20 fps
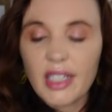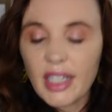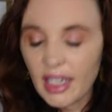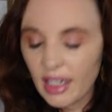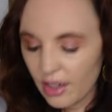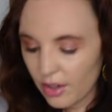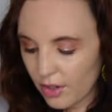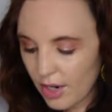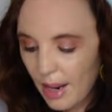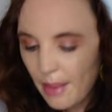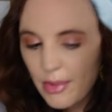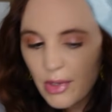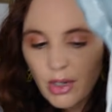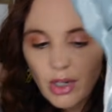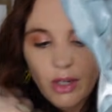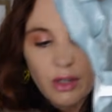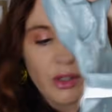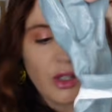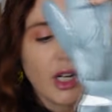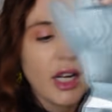They can grab
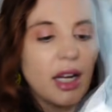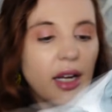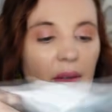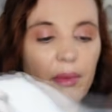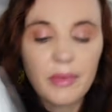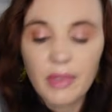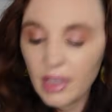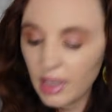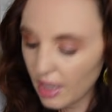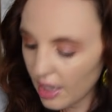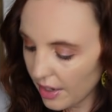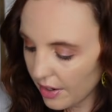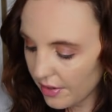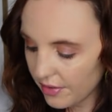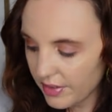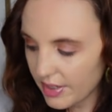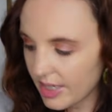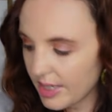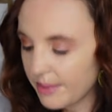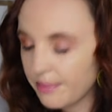their own
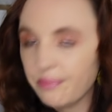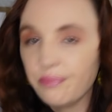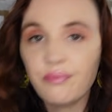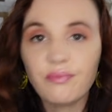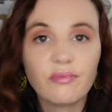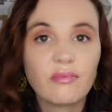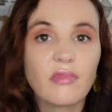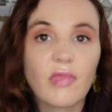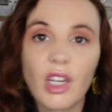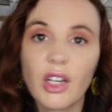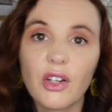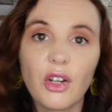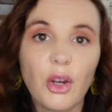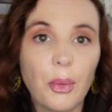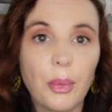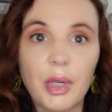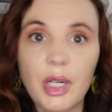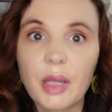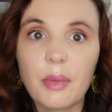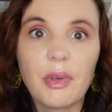gloves.
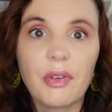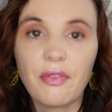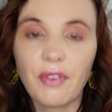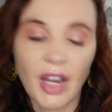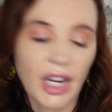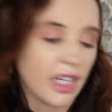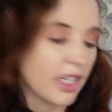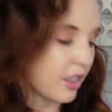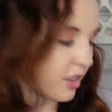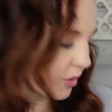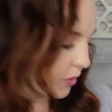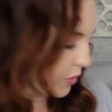Nobody be fighting